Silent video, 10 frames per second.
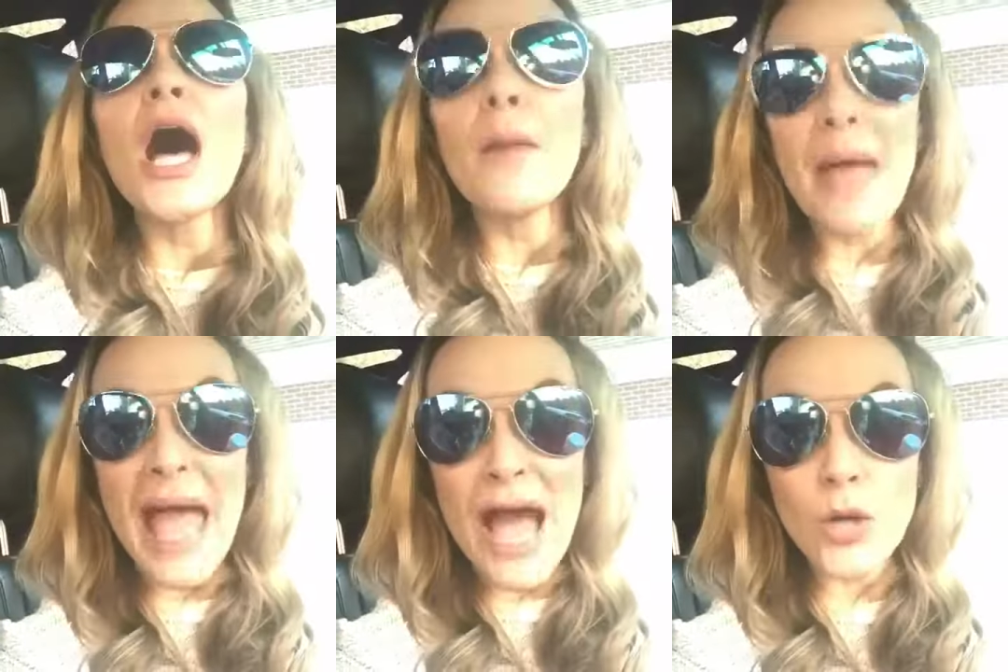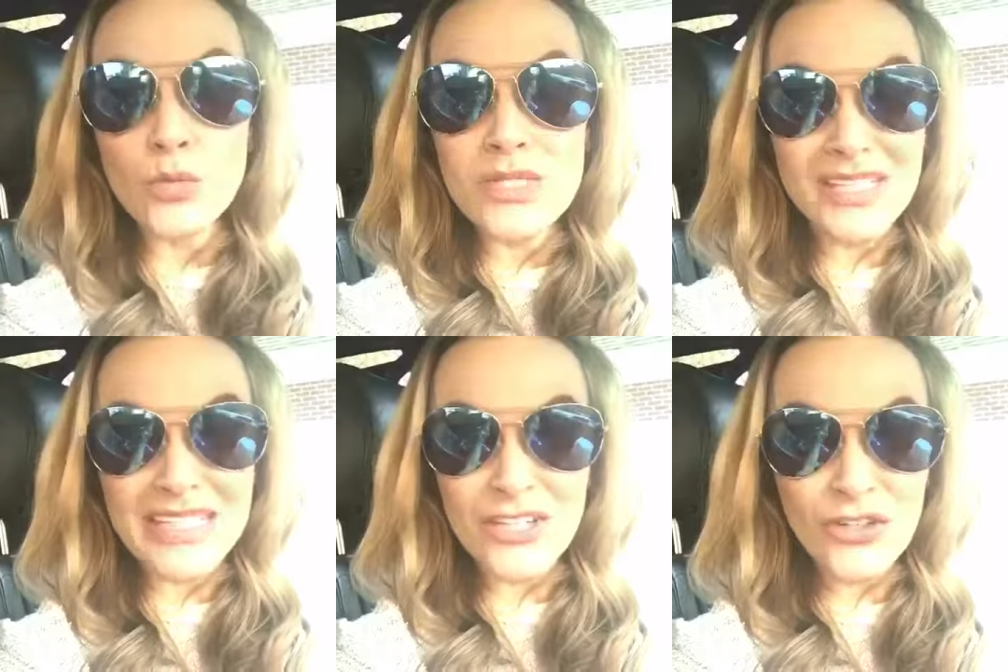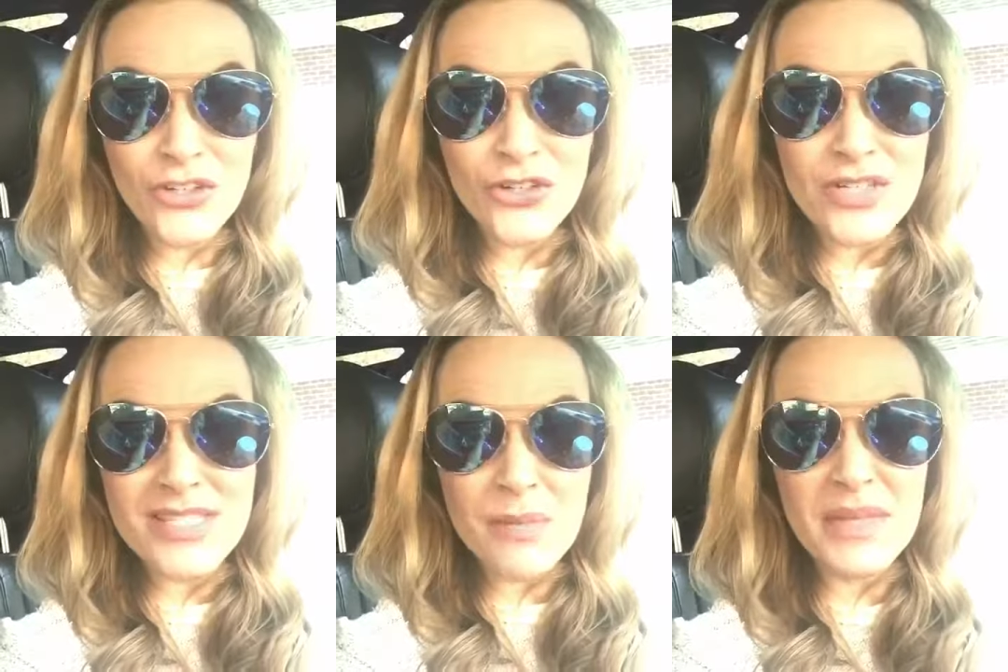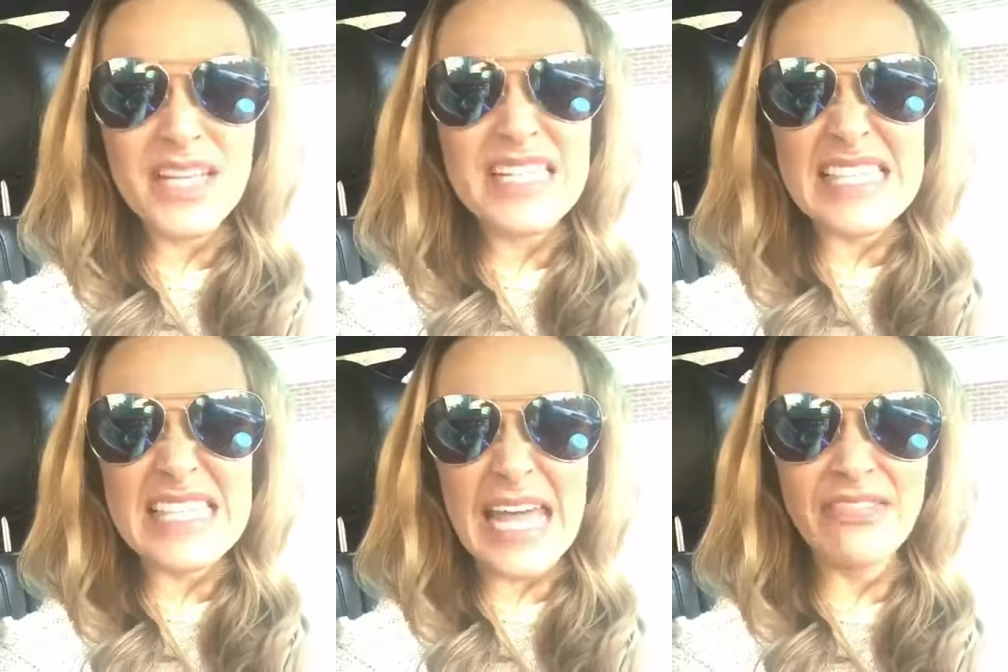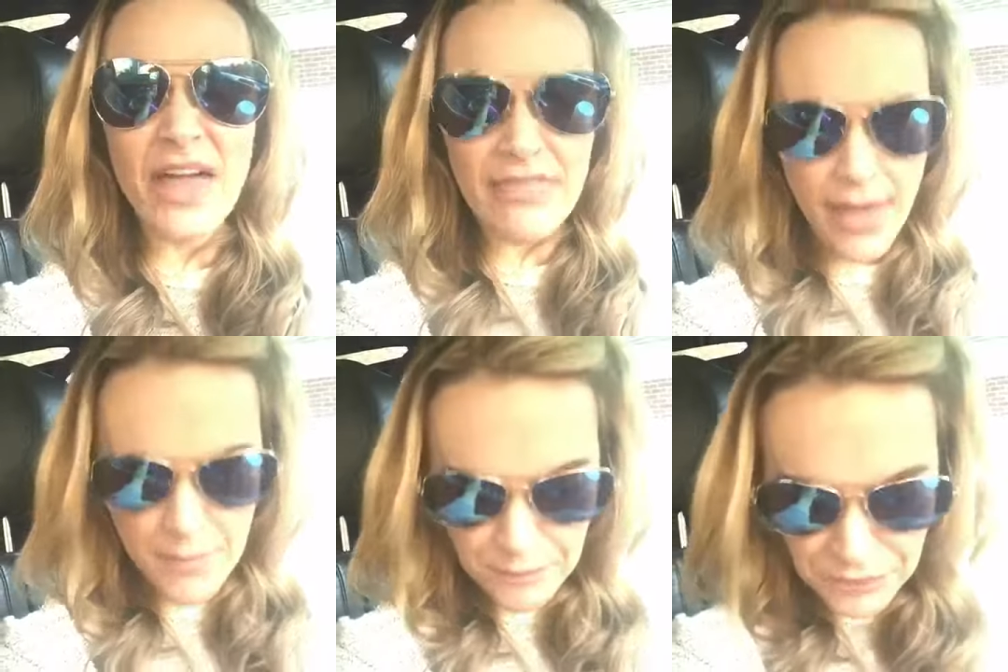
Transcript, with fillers: a pound a year or something insane like that.